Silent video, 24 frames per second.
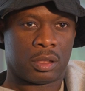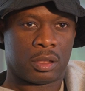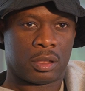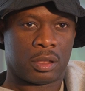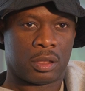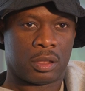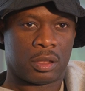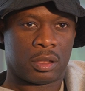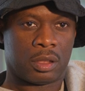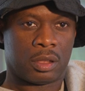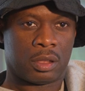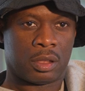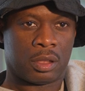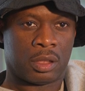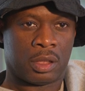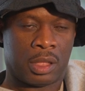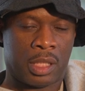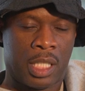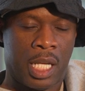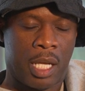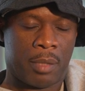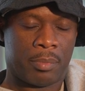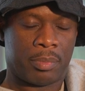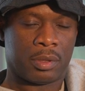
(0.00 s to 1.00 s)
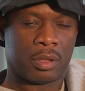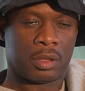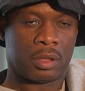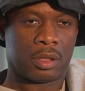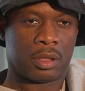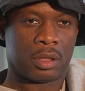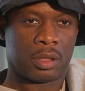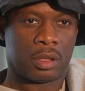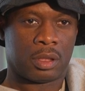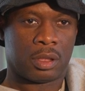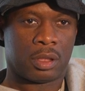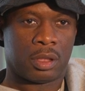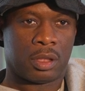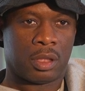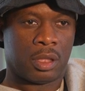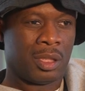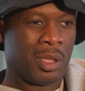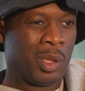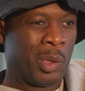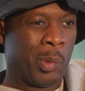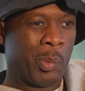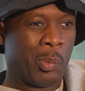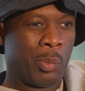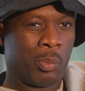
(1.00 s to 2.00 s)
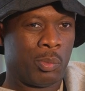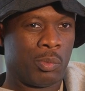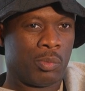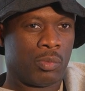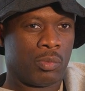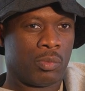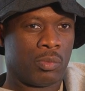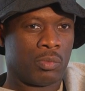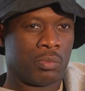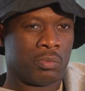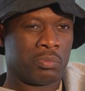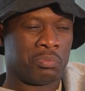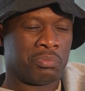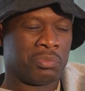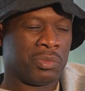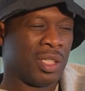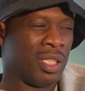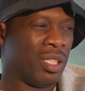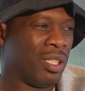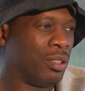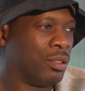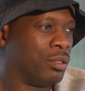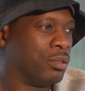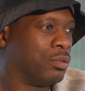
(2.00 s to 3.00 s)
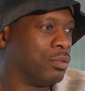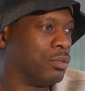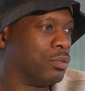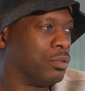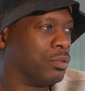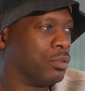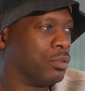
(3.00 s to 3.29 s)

And it happened. And it happened. But you don't think it's gonna happen again? No.